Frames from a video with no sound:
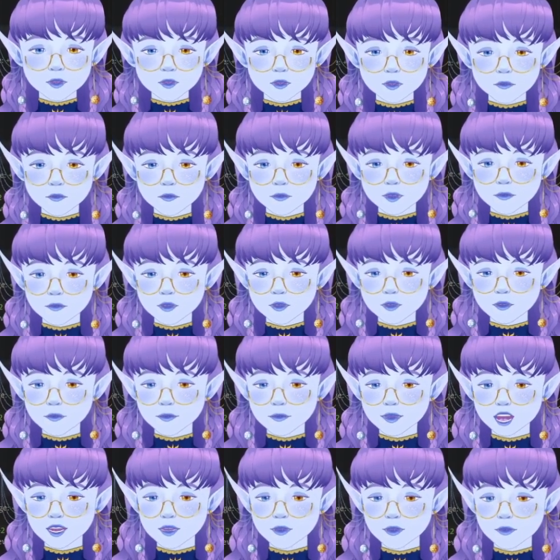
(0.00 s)
My mother's
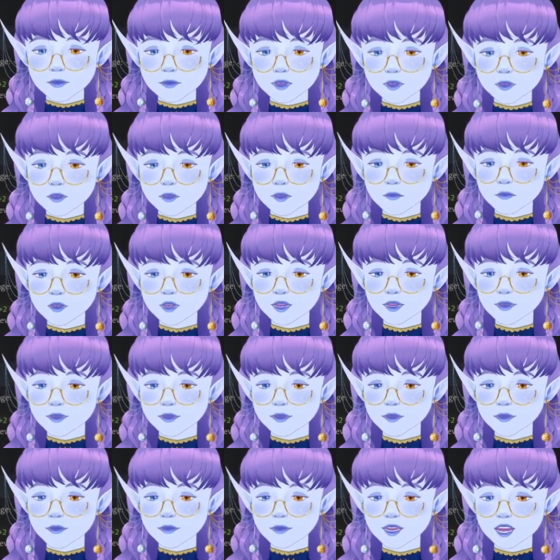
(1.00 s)
accusation weighs
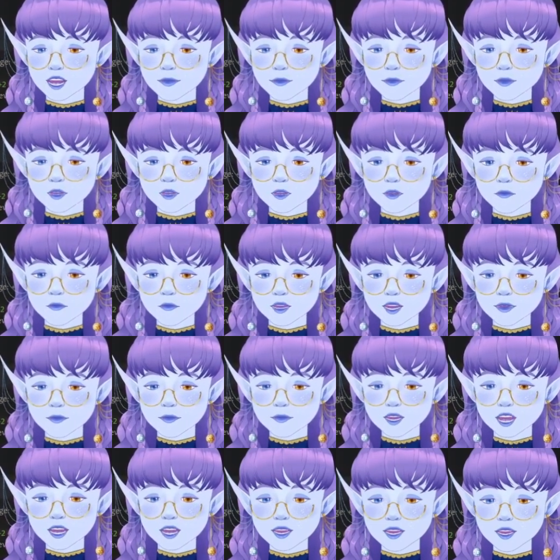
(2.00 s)
heavy on my
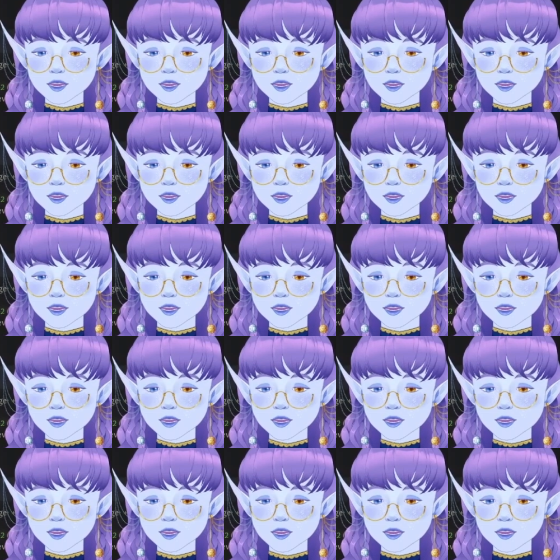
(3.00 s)
mind.